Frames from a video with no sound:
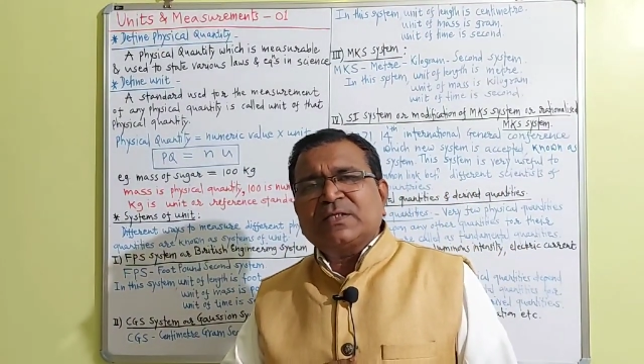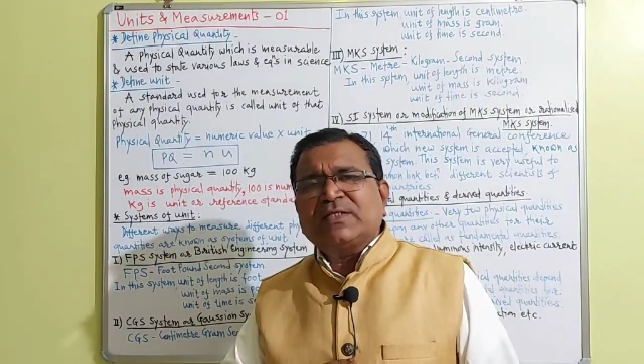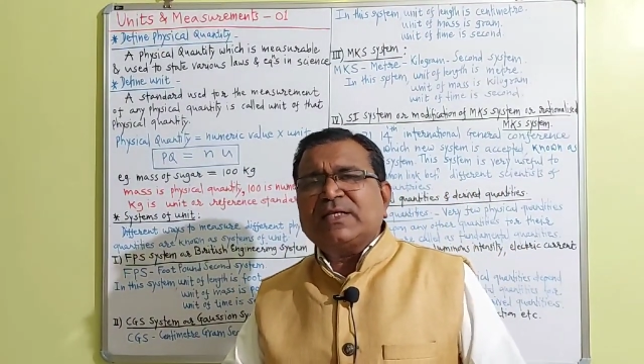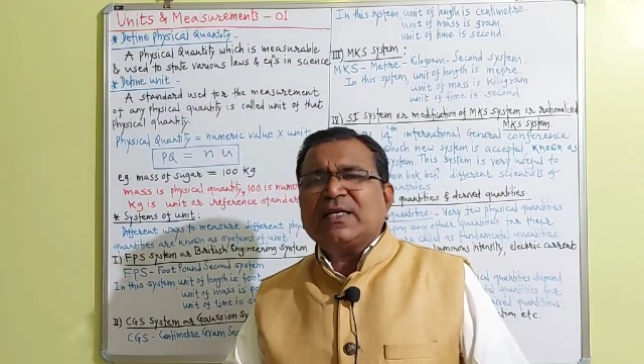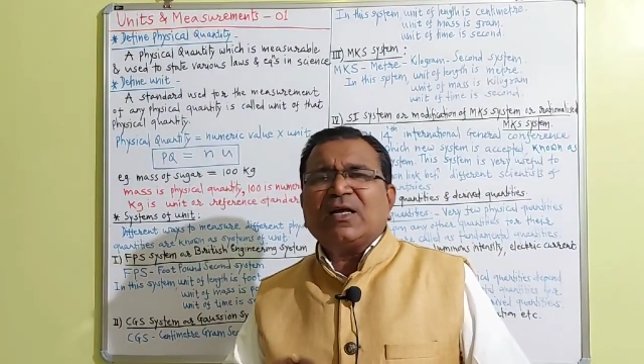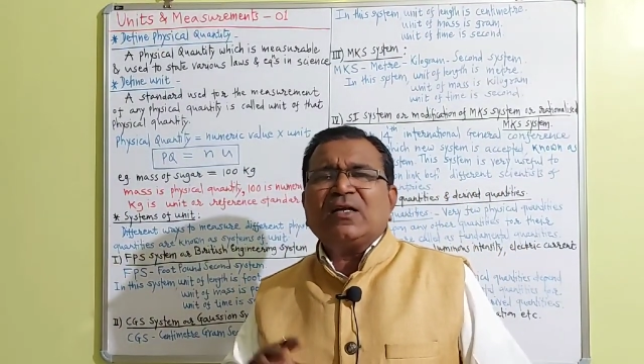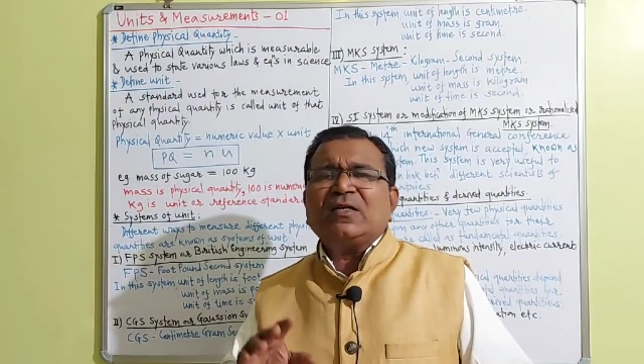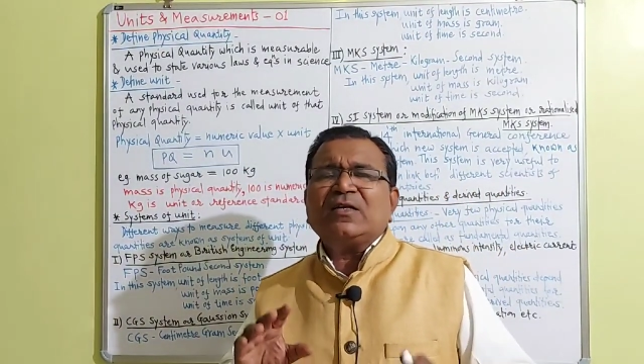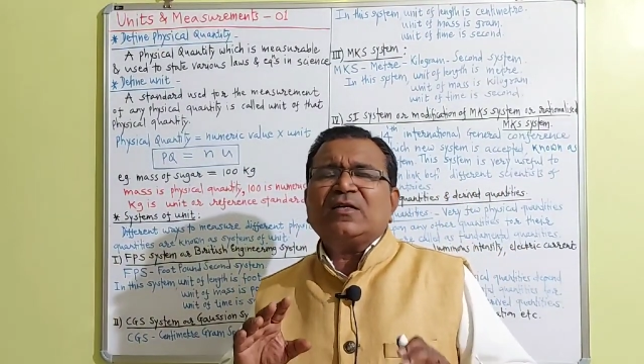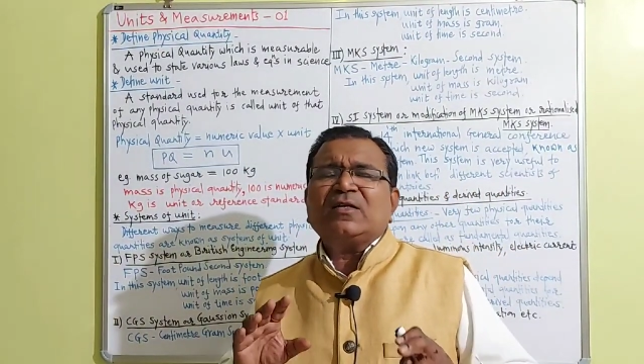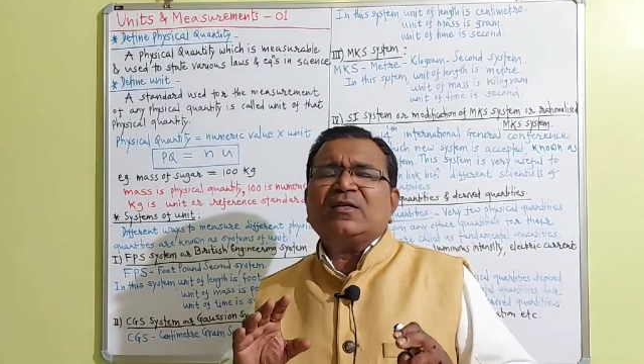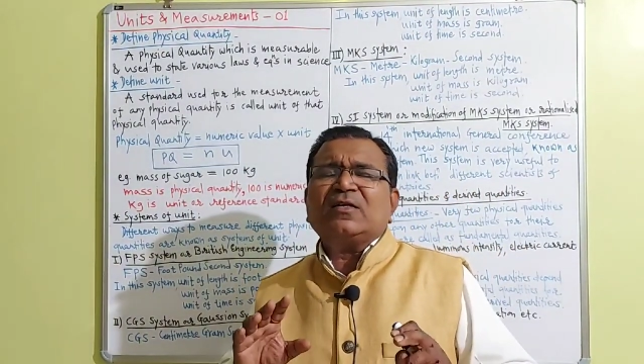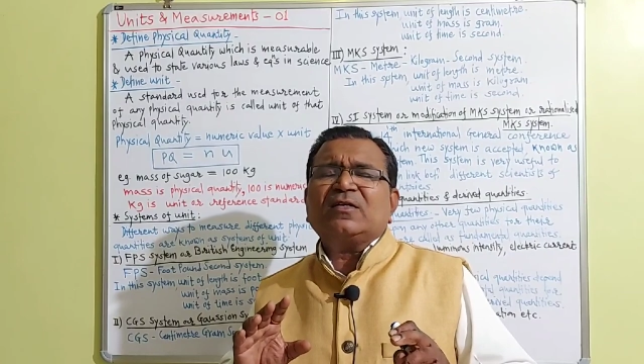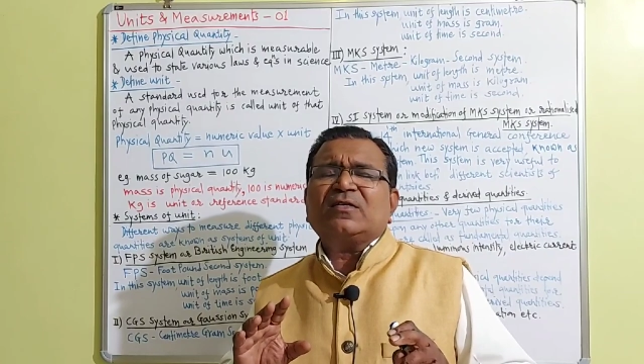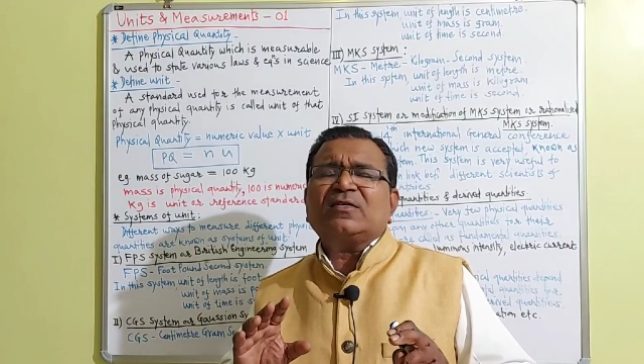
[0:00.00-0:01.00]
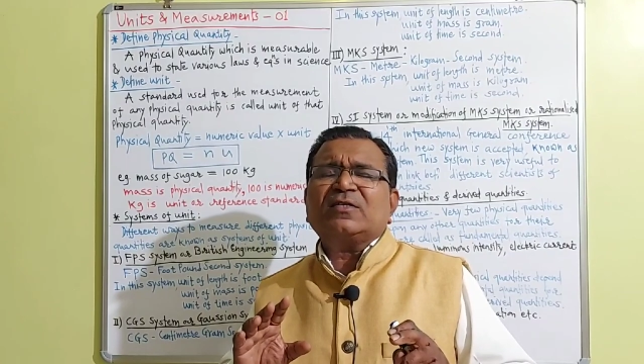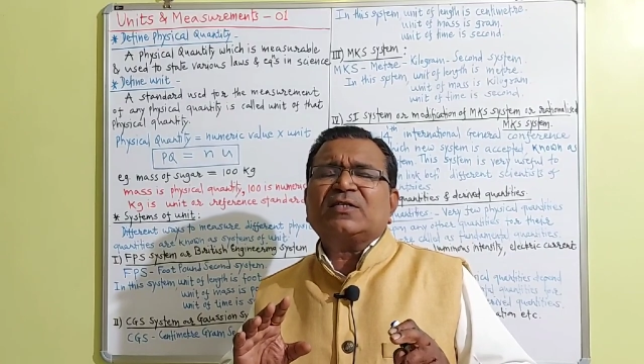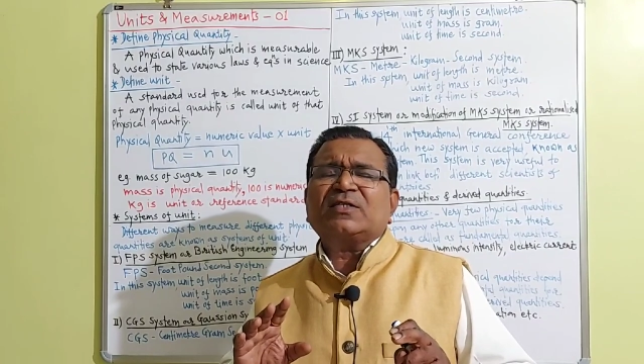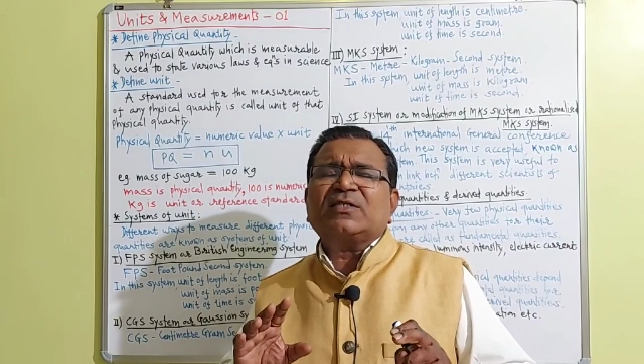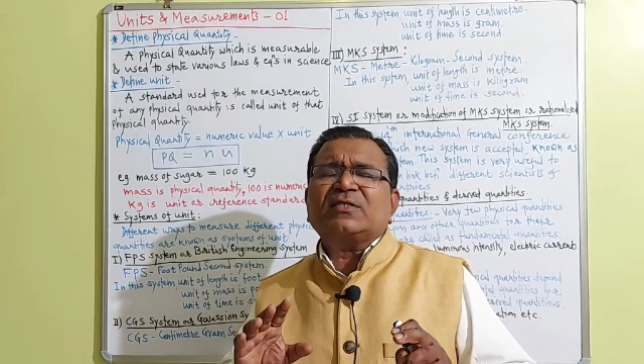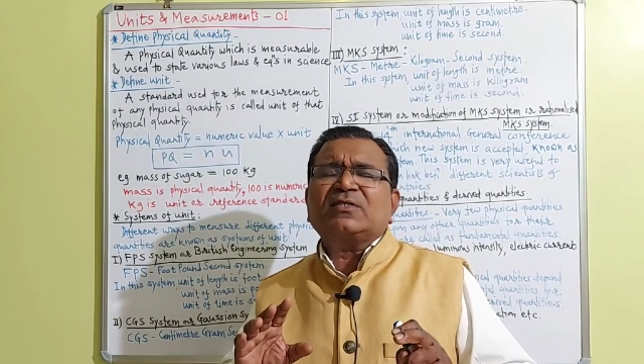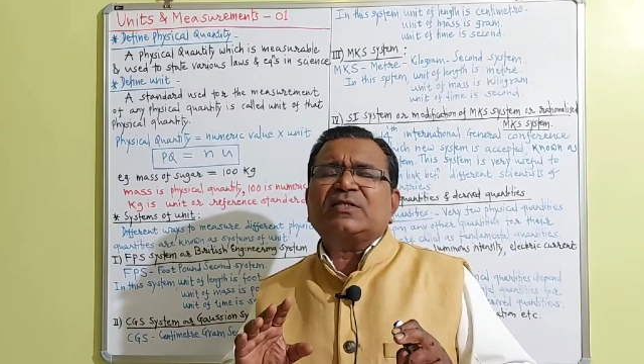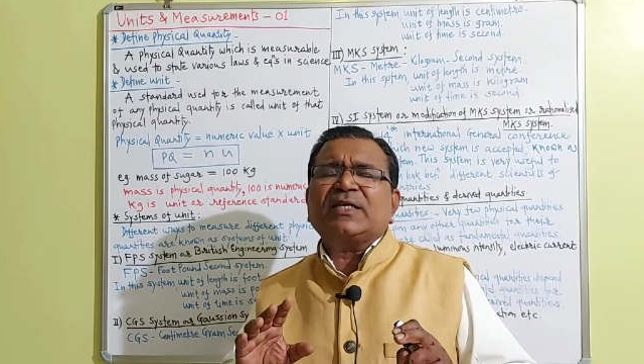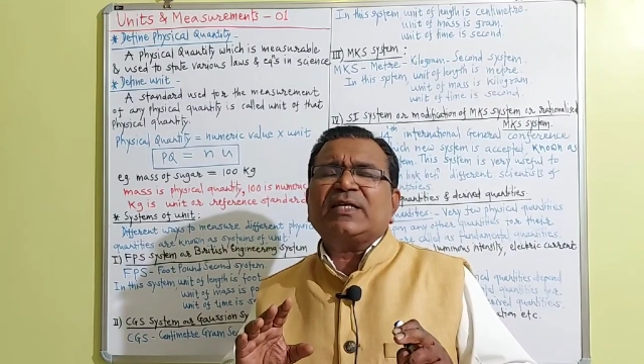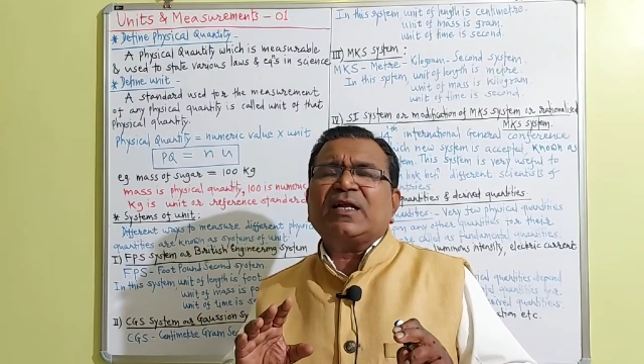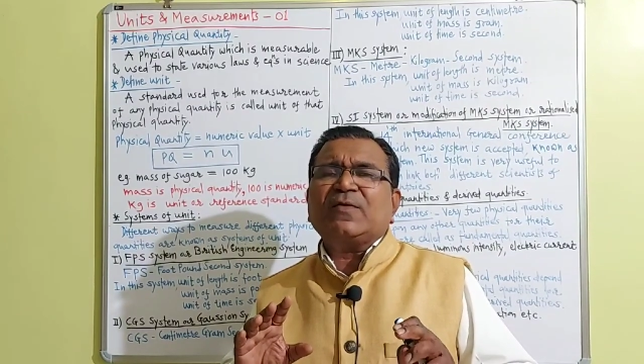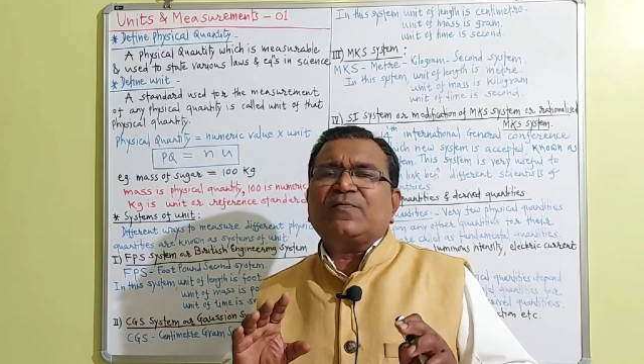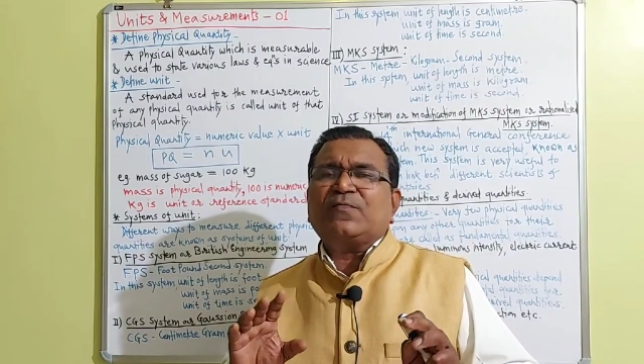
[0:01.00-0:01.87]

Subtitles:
There are